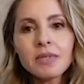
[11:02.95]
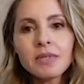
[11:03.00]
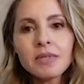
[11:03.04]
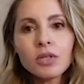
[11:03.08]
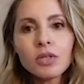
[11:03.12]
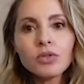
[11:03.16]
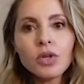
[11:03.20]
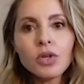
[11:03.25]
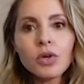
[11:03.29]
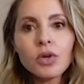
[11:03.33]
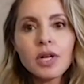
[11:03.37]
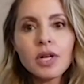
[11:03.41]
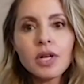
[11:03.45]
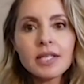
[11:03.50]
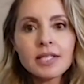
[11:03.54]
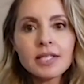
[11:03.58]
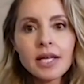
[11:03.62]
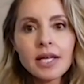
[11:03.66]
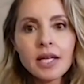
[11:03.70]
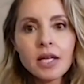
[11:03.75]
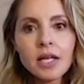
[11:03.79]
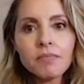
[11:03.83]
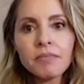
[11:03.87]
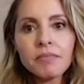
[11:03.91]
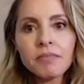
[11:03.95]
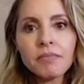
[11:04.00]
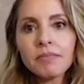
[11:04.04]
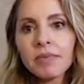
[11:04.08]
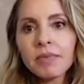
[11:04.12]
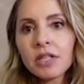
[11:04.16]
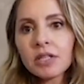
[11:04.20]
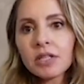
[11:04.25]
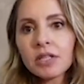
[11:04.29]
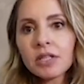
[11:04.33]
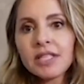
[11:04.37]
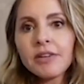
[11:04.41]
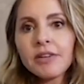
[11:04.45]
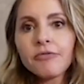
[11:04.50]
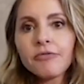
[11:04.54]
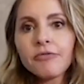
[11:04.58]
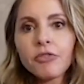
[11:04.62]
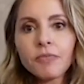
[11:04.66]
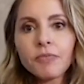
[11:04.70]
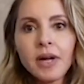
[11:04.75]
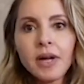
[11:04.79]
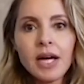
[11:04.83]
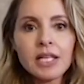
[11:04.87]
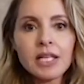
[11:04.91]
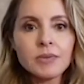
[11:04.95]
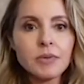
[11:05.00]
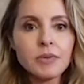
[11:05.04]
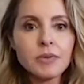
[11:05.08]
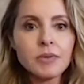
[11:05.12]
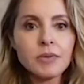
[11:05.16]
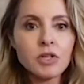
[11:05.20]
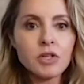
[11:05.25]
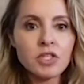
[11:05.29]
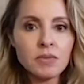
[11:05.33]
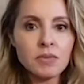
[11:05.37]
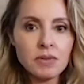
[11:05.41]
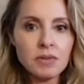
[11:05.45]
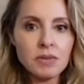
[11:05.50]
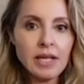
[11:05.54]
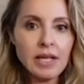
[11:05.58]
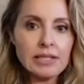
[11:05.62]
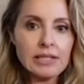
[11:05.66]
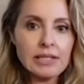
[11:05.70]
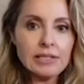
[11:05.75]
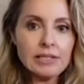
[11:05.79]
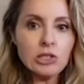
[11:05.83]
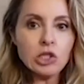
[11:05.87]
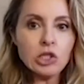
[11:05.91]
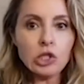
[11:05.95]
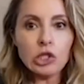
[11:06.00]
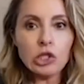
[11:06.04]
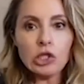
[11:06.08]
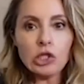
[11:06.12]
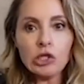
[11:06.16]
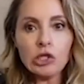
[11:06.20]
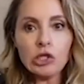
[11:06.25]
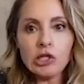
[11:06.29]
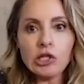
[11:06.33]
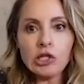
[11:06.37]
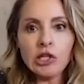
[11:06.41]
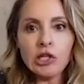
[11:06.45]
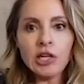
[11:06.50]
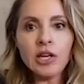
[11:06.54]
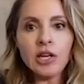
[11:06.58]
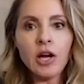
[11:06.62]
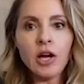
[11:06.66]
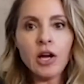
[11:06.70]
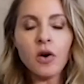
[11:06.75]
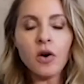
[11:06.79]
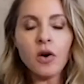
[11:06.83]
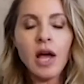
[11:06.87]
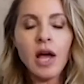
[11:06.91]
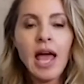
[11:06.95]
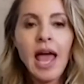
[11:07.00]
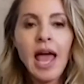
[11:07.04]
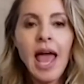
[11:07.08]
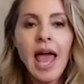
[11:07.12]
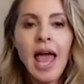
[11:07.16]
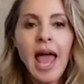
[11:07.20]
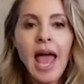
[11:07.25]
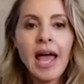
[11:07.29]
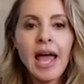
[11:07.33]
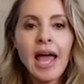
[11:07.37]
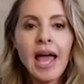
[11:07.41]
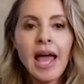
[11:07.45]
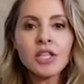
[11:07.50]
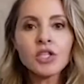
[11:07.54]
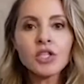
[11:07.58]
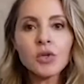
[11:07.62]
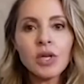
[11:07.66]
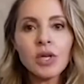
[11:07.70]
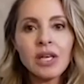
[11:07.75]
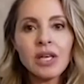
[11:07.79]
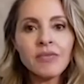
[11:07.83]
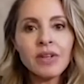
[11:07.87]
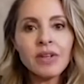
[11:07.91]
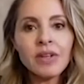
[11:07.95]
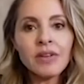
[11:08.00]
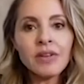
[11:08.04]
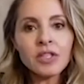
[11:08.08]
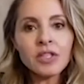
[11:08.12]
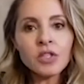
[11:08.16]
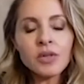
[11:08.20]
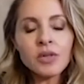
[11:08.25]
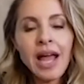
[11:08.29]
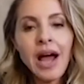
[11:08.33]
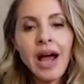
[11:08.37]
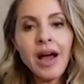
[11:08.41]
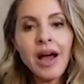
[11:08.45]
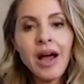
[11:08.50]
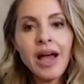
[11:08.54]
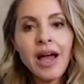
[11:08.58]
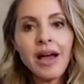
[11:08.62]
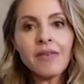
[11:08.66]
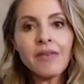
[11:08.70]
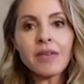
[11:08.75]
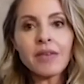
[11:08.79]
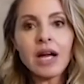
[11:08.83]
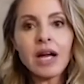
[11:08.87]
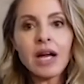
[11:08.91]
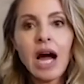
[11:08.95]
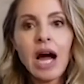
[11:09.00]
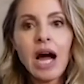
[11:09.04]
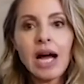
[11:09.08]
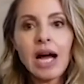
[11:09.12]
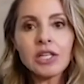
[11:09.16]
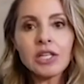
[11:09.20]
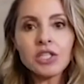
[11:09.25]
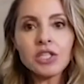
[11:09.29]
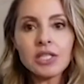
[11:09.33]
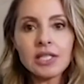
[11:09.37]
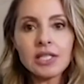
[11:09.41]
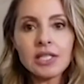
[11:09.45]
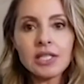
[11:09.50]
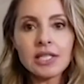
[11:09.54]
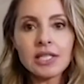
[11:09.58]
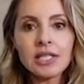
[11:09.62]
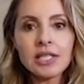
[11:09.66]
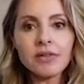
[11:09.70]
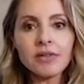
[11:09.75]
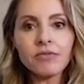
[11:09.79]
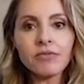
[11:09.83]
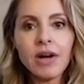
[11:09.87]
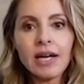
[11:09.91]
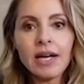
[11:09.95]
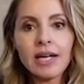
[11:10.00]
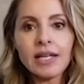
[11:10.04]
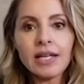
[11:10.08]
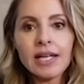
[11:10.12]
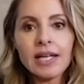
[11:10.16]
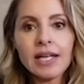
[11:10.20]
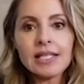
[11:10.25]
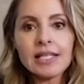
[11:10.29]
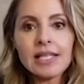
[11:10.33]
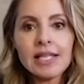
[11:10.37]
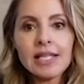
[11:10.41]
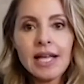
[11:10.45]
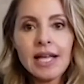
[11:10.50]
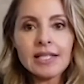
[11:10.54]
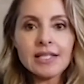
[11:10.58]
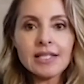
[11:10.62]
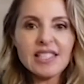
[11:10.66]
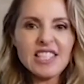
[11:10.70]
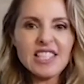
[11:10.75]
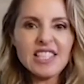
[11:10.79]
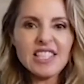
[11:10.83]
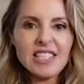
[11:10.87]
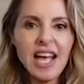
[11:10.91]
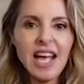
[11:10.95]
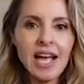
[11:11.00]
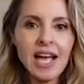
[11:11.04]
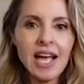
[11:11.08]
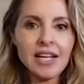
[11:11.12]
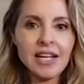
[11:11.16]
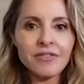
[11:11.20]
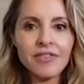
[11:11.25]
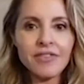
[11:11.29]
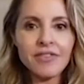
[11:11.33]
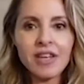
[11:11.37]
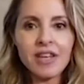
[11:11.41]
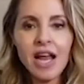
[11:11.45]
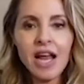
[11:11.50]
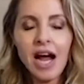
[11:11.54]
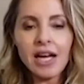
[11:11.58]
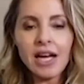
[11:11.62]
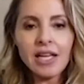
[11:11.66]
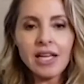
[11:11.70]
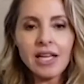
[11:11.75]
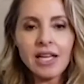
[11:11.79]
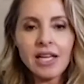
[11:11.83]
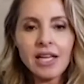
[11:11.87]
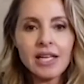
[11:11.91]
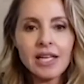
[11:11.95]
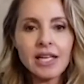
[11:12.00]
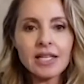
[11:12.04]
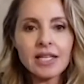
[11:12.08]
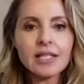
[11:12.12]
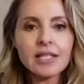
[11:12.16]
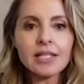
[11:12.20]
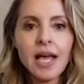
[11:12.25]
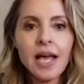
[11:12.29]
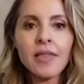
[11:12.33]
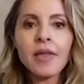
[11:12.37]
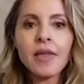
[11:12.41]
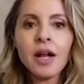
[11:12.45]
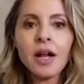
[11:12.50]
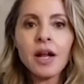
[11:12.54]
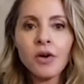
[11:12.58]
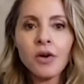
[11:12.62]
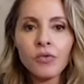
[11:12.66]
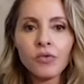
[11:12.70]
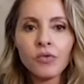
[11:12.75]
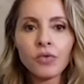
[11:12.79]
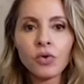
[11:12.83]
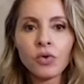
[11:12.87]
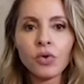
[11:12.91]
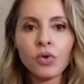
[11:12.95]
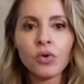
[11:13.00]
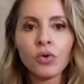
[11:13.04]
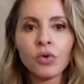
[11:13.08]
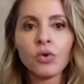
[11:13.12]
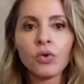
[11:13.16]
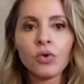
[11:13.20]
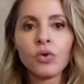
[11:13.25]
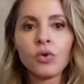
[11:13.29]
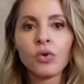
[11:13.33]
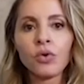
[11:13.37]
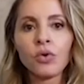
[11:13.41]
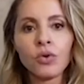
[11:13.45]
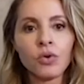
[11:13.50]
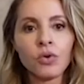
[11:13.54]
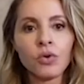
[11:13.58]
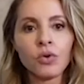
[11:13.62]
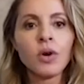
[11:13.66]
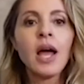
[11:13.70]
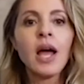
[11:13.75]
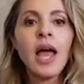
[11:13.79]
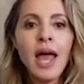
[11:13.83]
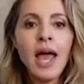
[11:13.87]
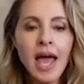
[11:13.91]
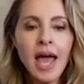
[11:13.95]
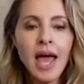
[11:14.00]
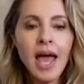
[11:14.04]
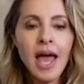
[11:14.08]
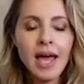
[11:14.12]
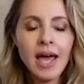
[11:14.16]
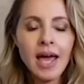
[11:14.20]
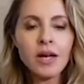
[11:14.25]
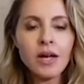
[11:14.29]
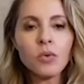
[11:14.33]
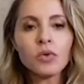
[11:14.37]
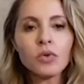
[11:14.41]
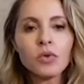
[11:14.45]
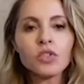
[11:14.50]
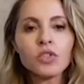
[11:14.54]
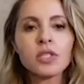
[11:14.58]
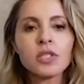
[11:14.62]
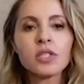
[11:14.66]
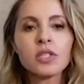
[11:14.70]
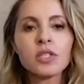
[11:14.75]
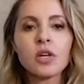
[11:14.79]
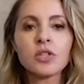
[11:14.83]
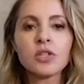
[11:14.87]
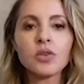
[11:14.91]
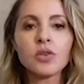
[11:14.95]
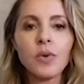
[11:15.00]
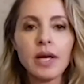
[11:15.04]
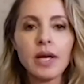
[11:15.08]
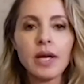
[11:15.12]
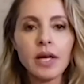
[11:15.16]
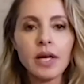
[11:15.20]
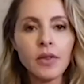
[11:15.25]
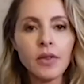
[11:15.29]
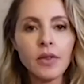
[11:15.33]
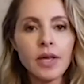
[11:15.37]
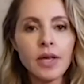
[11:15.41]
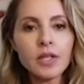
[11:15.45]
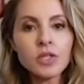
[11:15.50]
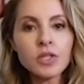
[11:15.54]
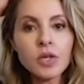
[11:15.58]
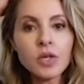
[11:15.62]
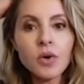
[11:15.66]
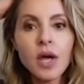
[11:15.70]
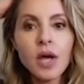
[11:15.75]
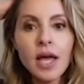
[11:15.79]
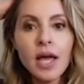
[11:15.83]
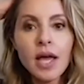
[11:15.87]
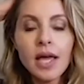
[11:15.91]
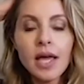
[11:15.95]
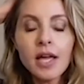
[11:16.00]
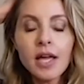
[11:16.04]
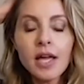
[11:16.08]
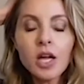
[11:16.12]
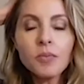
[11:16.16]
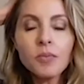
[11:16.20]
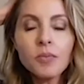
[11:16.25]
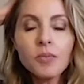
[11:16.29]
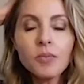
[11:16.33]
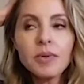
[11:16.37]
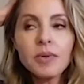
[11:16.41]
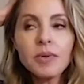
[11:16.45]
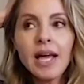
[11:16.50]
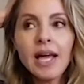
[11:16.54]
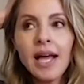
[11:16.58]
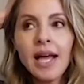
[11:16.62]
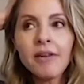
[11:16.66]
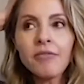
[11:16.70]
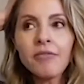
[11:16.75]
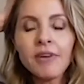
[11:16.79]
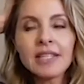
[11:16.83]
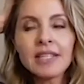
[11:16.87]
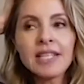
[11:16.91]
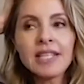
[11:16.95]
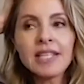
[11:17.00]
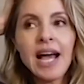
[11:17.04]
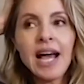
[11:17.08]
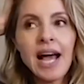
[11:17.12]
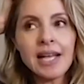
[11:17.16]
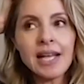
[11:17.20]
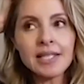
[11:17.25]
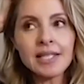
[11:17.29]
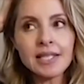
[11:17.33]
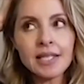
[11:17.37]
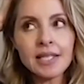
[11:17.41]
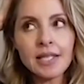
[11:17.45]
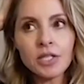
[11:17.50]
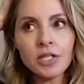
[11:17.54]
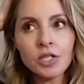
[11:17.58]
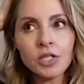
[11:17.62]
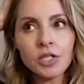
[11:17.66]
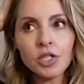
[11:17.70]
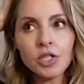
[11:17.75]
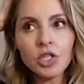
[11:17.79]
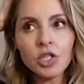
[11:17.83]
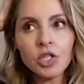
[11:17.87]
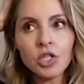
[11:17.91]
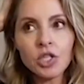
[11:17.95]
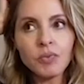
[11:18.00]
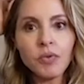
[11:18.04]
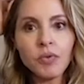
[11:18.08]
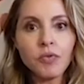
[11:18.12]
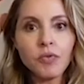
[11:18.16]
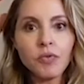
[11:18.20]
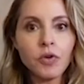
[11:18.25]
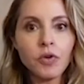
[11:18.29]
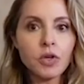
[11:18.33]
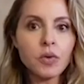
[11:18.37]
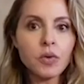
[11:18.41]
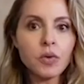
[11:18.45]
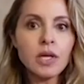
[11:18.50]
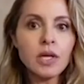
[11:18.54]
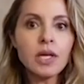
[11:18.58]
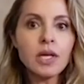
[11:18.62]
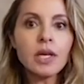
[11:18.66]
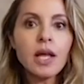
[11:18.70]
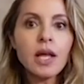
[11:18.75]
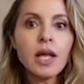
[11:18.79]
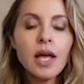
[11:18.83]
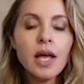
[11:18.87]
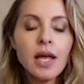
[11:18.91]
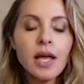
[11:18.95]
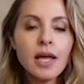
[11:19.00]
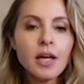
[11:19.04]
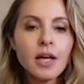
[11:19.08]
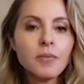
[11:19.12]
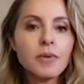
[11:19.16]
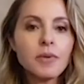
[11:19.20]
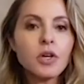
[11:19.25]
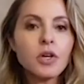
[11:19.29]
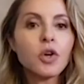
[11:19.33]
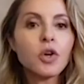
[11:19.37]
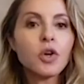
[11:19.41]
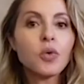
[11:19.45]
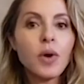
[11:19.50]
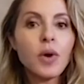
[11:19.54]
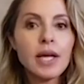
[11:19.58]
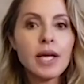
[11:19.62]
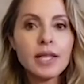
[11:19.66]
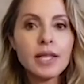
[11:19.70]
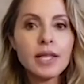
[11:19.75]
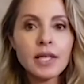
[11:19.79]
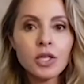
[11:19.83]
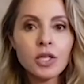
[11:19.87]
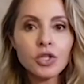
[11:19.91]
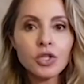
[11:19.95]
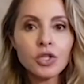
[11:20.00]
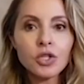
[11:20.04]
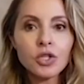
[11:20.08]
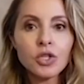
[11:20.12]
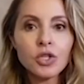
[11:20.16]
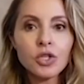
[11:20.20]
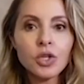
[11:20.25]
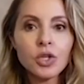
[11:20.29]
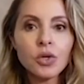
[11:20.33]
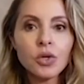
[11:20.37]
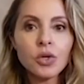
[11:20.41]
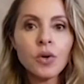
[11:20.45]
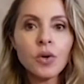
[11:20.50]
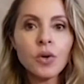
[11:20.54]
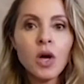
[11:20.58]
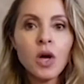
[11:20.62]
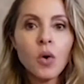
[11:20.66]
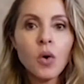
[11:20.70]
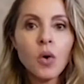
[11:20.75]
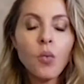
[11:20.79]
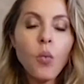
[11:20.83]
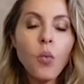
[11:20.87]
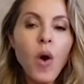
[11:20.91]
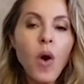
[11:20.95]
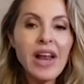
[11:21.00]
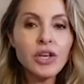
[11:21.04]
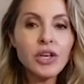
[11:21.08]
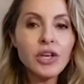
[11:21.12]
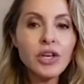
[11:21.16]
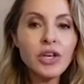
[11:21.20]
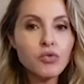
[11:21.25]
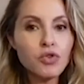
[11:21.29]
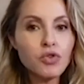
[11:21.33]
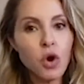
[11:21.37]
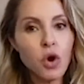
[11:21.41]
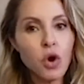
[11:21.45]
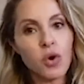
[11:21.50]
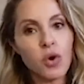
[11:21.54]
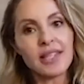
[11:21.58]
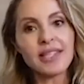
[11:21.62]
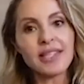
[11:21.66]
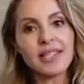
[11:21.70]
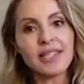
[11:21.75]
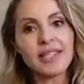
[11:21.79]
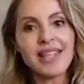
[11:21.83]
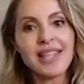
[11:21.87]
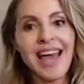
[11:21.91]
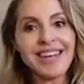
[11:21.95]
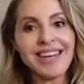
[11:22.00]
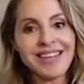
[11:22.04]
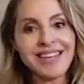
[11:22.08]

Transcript: I'll notice like a little tip with my husband or something like, you know. And so so now I have the consciousness of recognizing that kind of naughtiness, and then I'll woo, and it will just start to regulate. So it could be a fantastic thing to do before you eat. It could be a great thing to do when you notice that